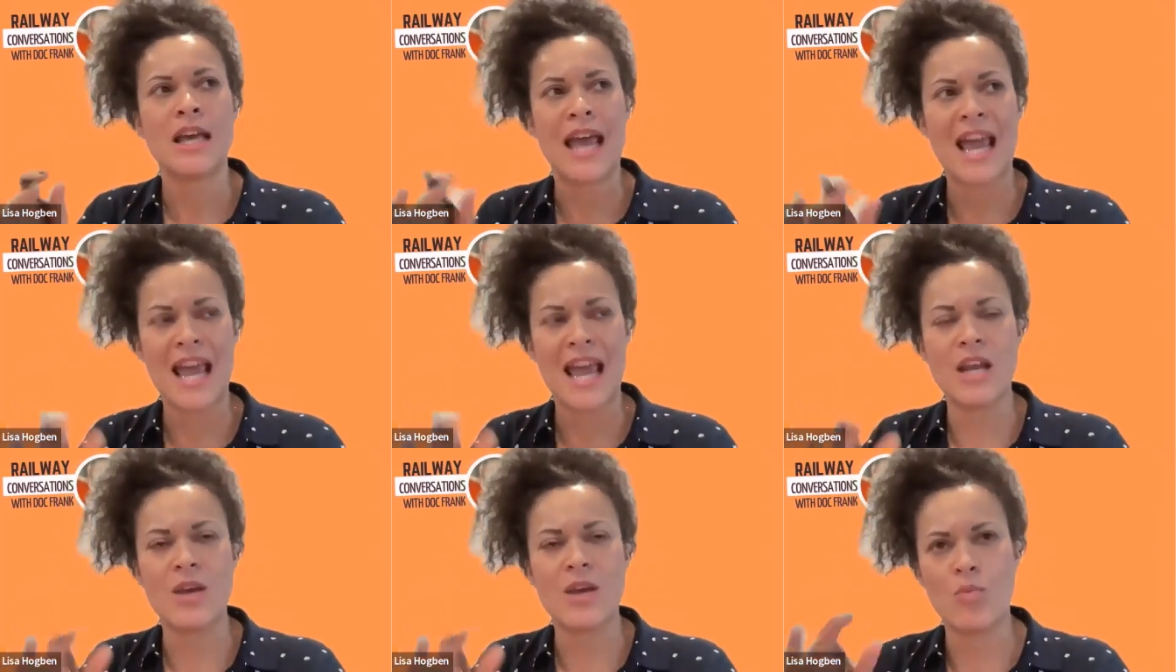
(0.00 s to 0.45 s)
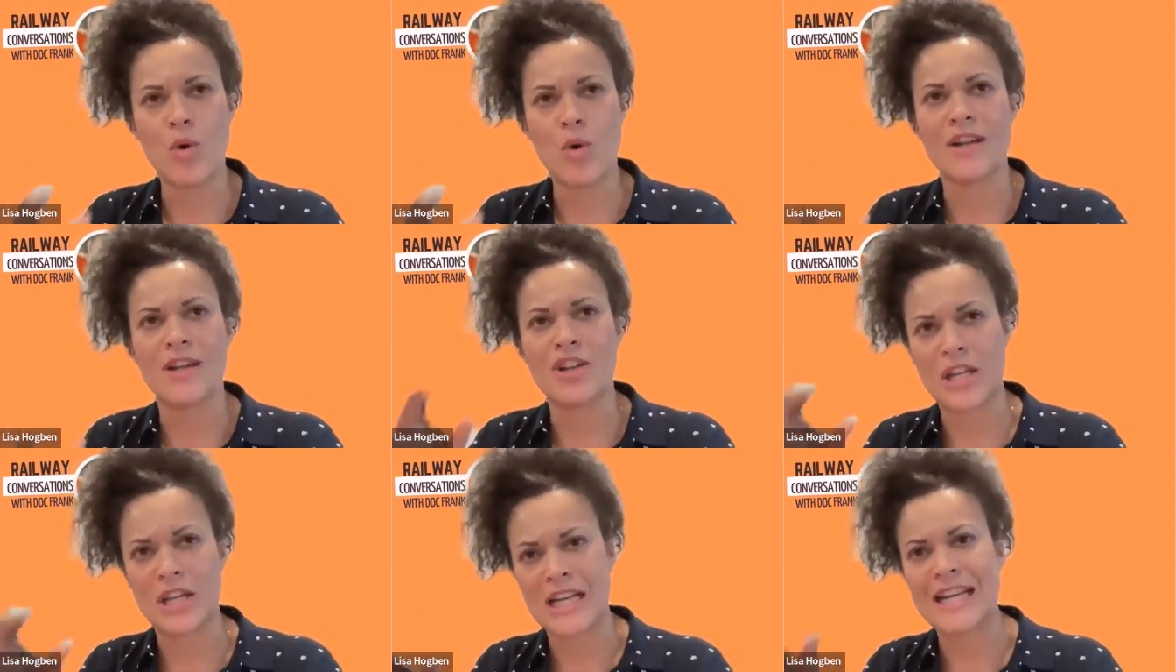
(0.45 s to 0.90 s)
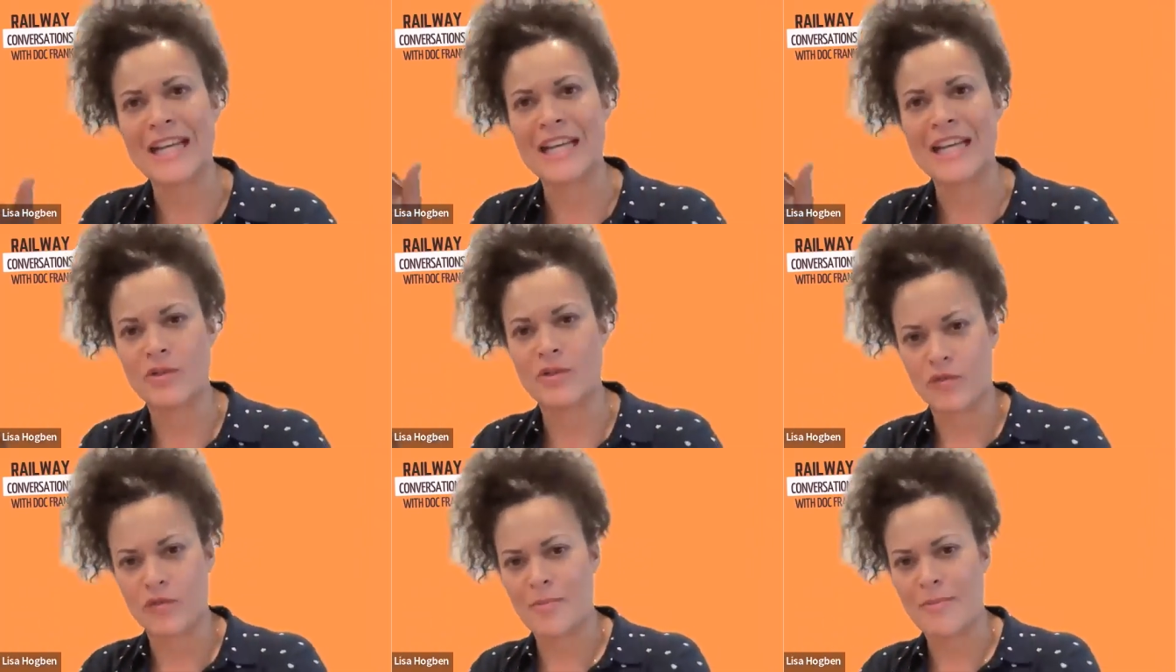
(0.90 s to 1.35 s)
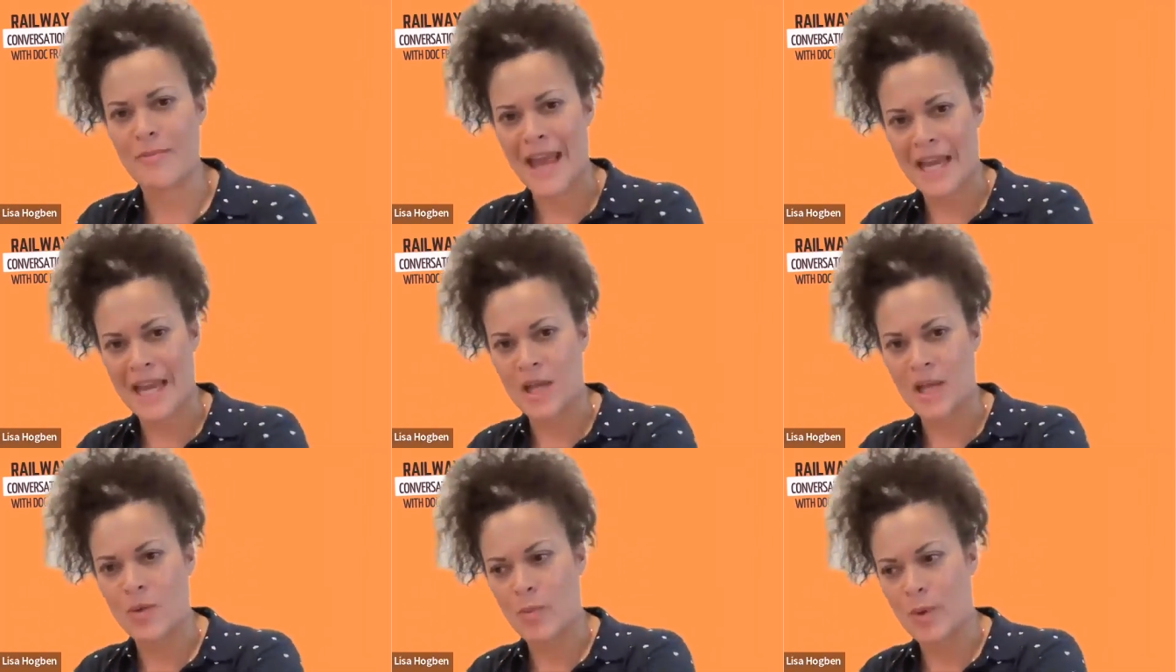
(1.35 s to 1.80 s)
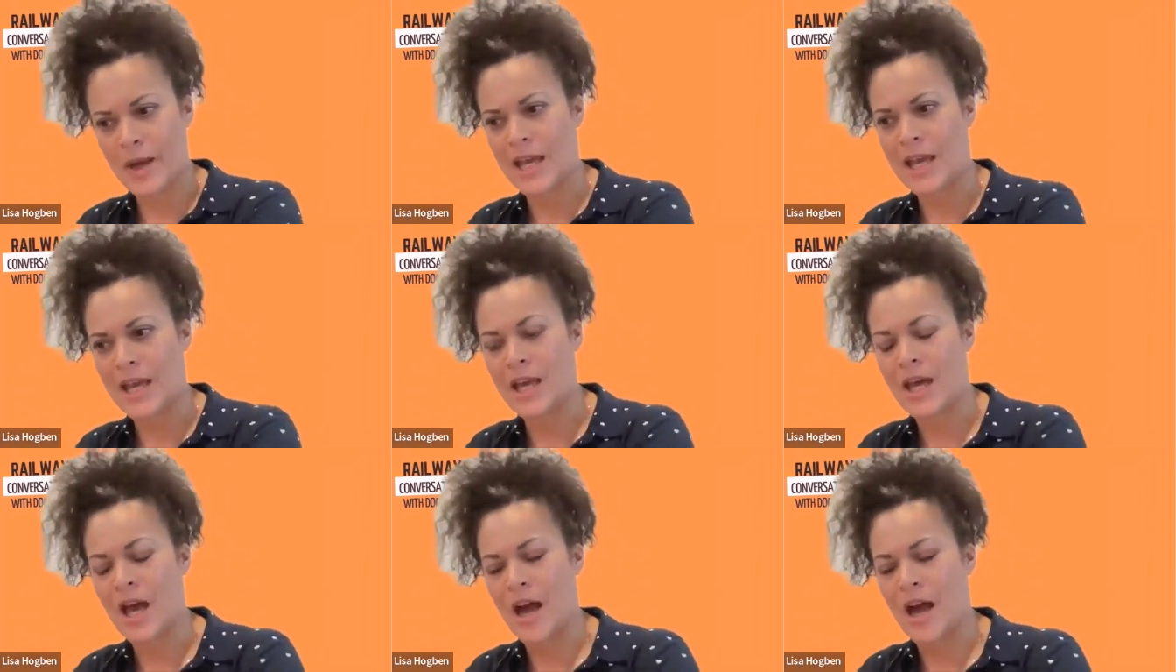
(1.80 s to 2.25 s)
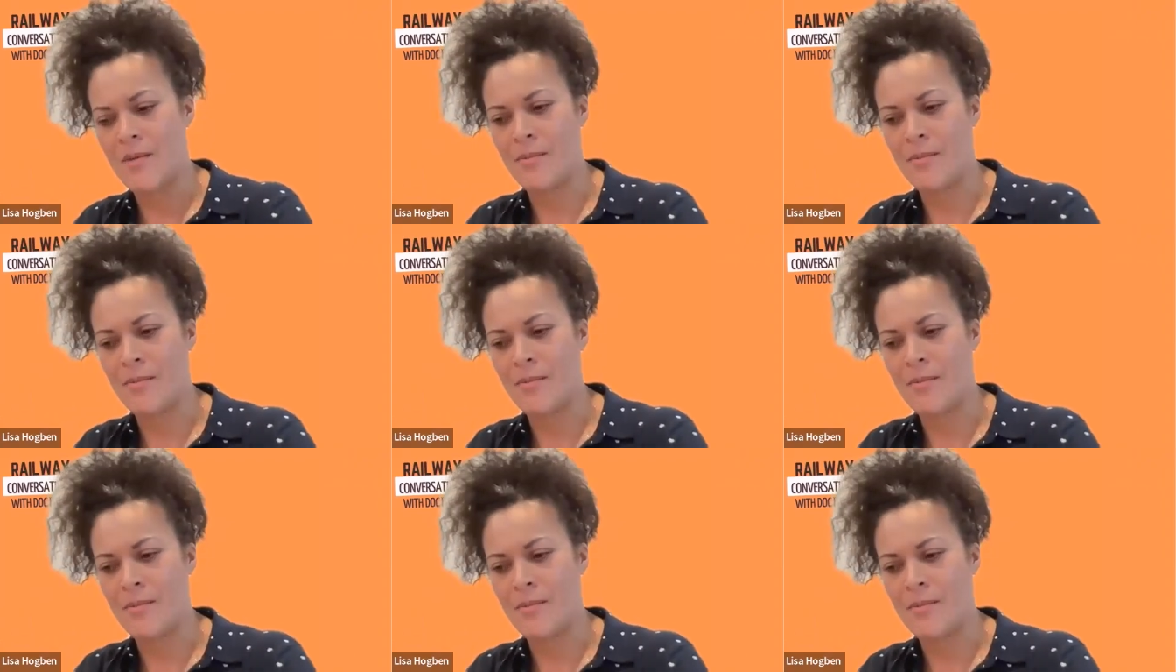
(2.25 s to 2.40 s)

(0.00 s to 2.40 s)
anyone can lead from anywhere.